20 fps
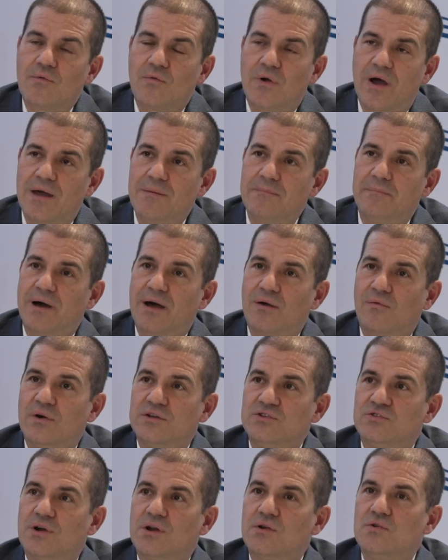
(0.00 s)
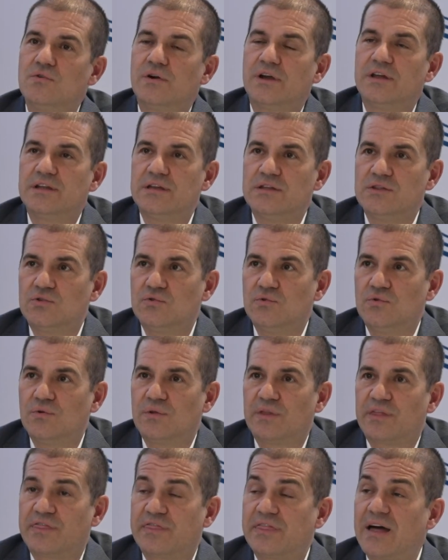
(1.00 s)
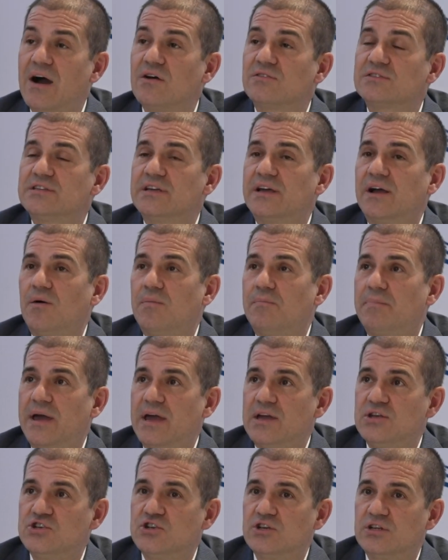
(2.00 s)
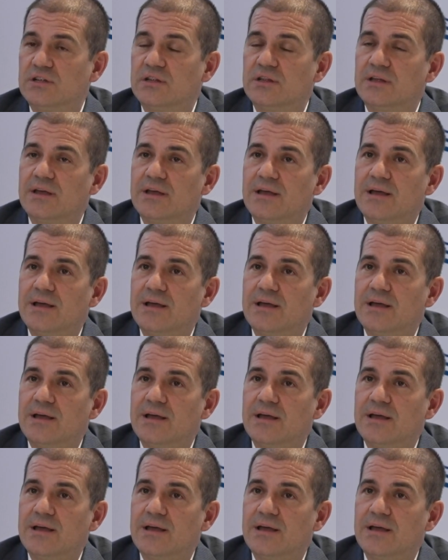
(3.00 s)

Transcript: right? But when you're looking into thousands of patients,